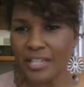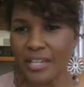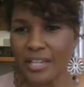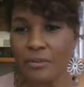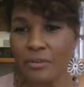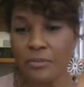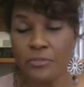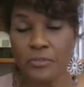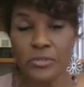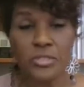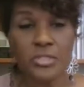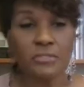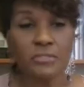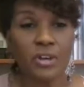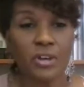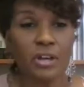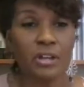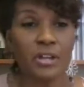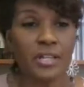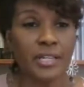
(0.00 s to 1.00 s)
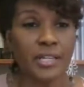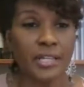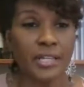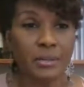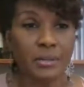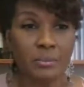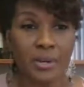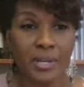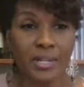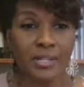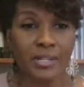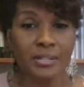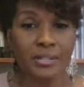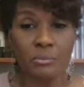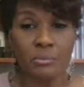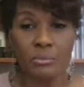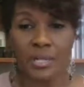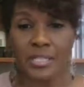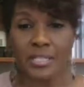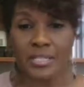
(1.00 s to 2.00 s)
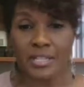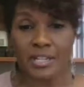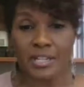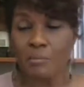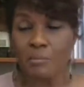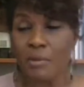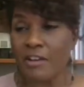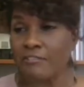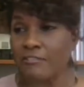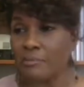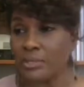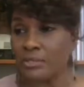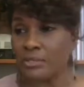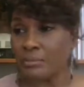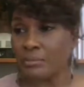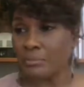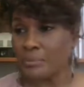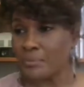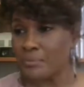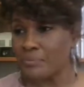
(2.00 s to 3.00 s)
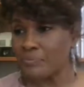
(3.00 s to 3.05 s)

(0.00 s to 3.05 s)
Now, first of all, anyone who wants to come off mute